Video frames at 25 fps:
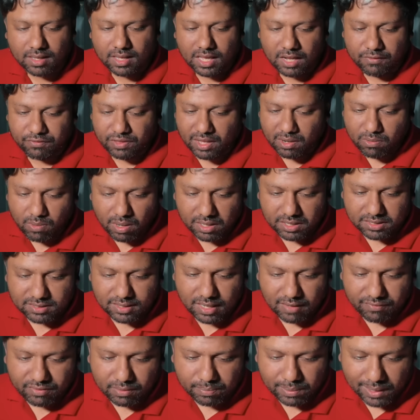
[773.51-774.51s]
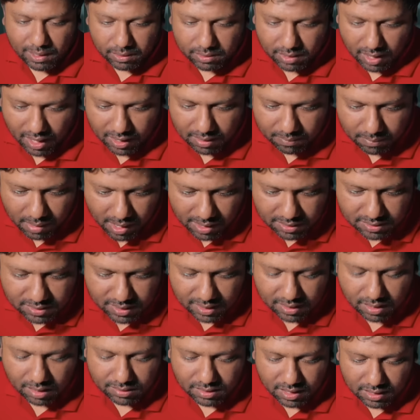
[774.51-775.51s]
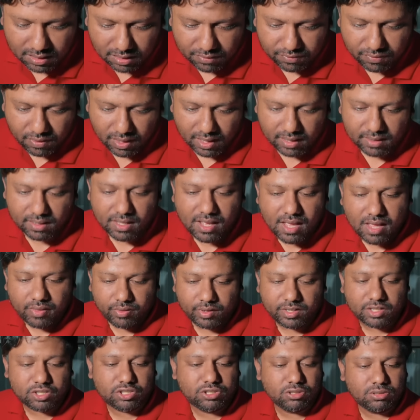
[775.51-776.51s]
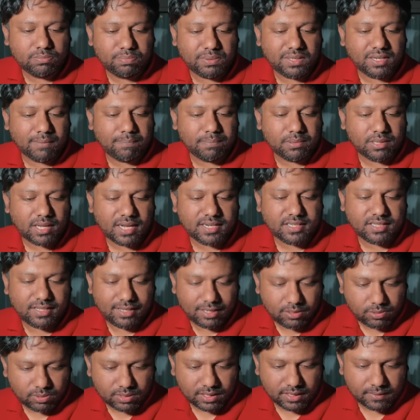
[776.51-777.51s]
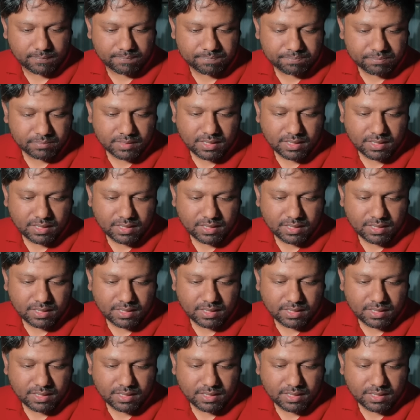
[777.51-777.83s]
If they want to have the power to unmask and identify, then it should be applied equally.